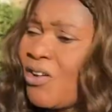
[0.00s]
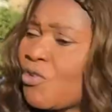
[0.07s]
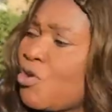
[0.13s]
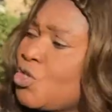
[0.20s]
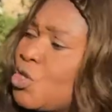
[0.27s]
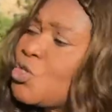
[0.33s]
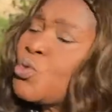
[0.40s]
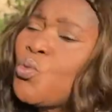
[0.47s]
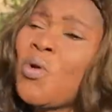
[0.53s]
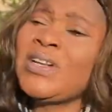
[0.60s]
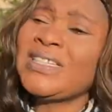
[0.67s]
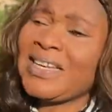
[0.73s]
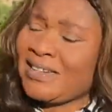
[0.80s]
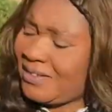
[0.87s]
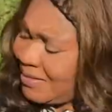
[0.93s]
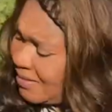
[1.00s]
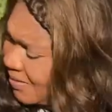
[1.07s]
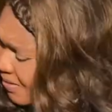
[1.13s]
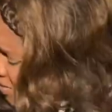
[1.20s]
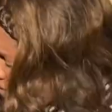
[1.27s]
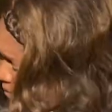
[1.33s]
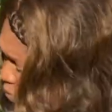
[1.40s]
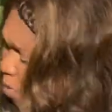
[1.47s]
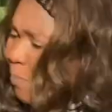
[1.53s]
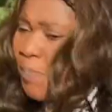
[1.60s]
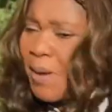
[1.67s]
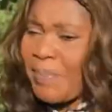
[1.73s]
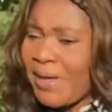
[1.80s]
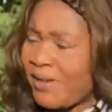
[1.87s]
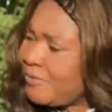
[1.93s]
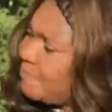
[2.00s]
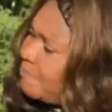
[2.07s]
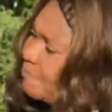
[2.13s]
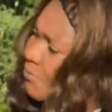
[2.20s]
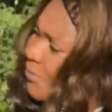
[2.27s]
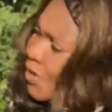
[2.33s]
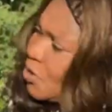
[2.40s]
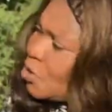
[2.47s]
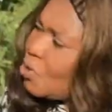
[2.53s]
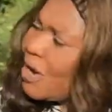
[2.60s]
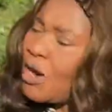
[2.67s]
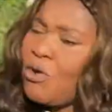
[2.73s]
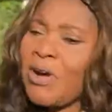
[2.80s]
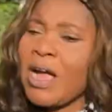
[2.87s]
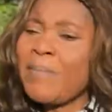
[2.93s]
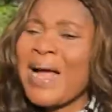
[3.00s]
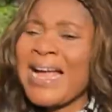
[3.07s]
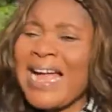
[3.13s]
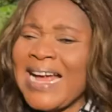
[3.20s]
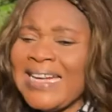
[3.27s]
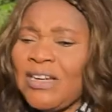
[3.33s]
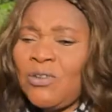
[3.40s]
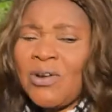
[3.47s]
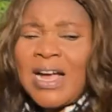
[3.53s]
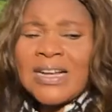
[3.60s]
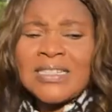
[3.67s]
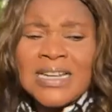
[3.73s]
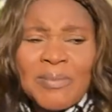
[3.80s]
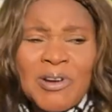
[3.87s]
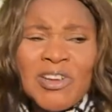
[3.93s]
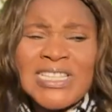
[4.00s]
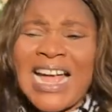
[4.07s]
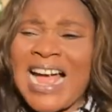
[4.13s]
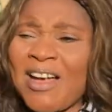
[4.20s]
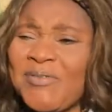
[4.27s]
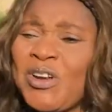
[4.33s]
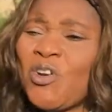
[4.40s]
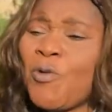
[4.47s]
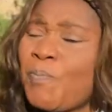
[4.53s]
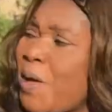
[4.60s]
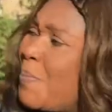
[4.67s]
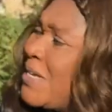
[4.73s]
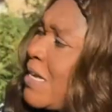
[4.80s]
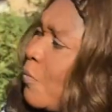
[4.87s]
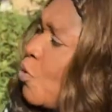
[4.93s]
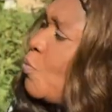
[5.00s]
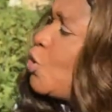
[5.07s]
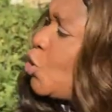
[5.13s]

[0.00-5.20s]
grow just one thing, one pepper. So you can look at my garden, look at, because I have a lot of peppers I'm going to be